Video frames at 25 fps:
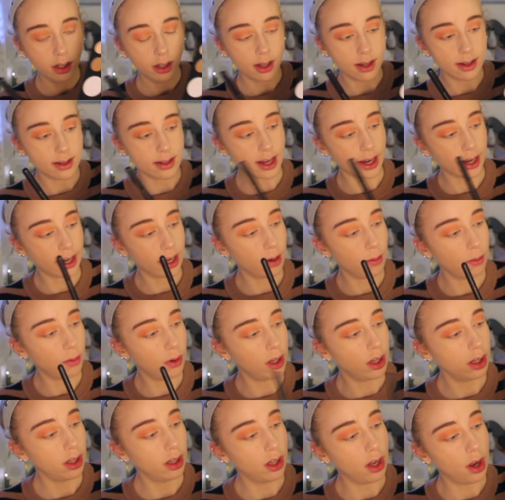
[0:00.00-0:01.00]
The second
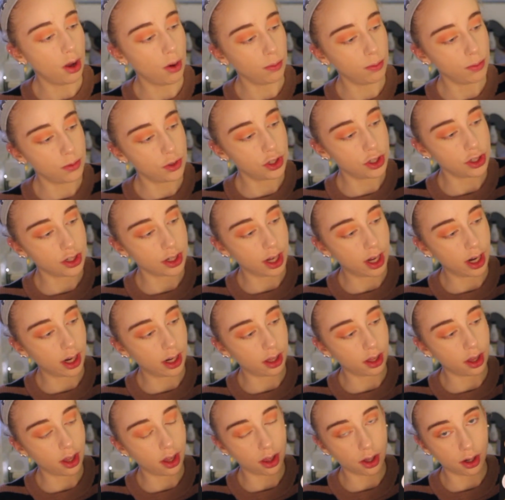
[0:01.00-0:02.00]
one, nope, just
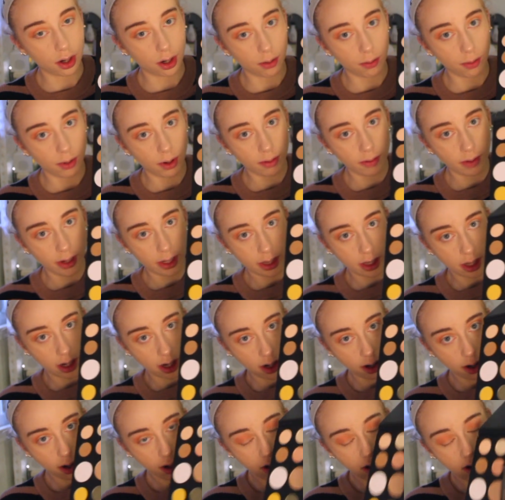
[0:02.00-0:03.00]
kidding. The third one right
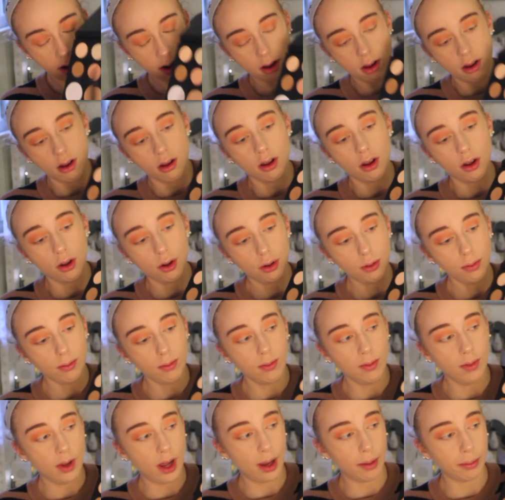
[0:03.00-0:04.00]
there. Oh,
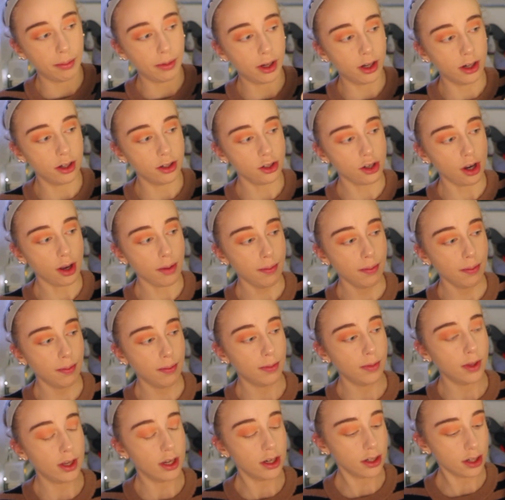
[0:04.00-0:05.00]
I'm going to drop
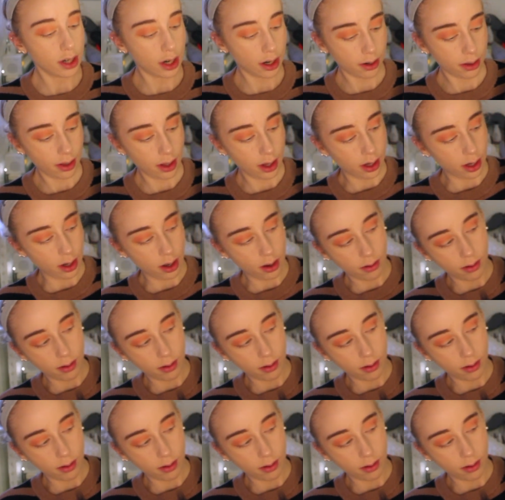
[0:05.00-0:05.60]
the entire thing.